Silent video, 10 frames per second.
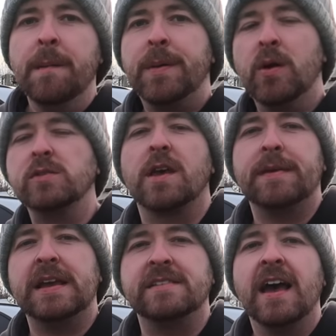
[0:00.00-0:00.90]
but it also
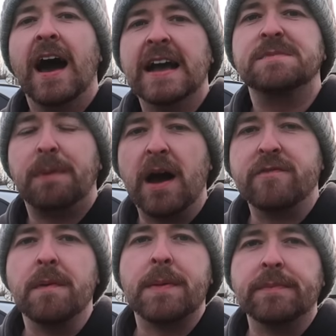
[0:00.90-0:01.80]
means I had to buy
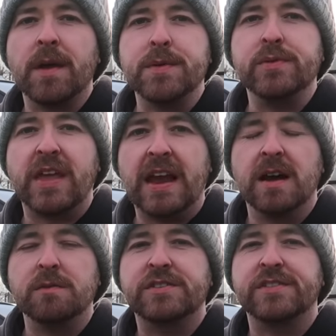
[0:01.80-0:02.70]
it from a BMW
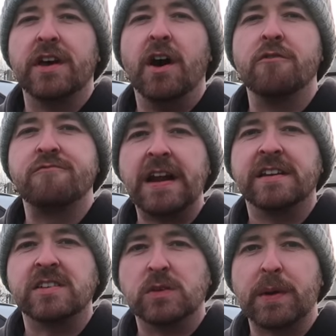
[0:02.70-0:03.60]
dealer, which is a
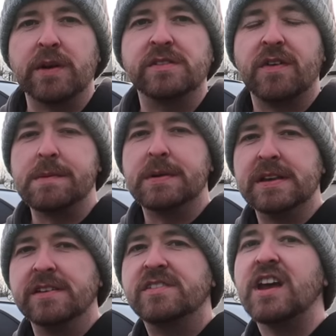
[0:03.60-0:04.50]
horrendous experience if
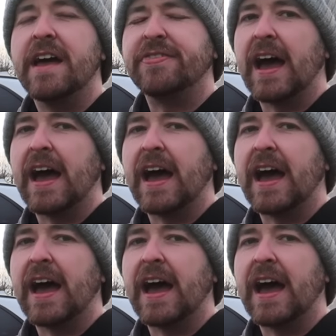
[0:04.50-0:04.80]
anybody has shared